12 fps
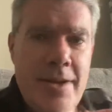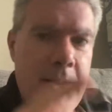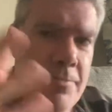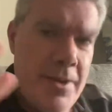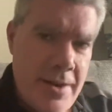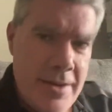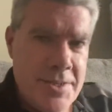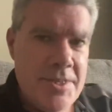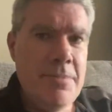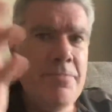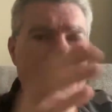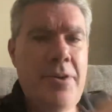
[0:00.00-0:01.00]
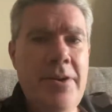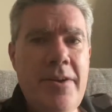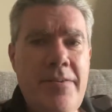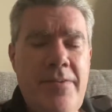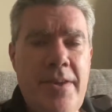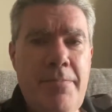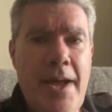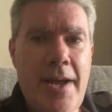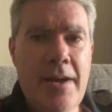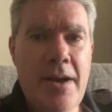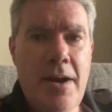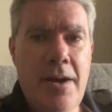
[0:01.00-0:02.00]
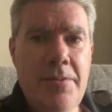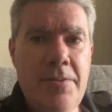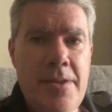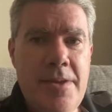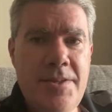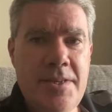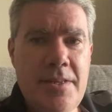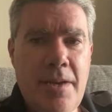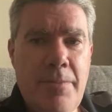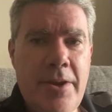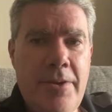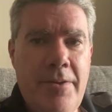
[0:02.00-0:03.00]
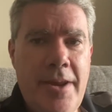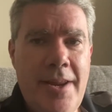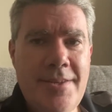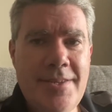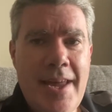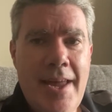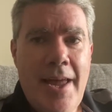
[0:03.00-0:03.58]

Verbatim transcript: I'm getting some pretty good feedback on the celebrity readings.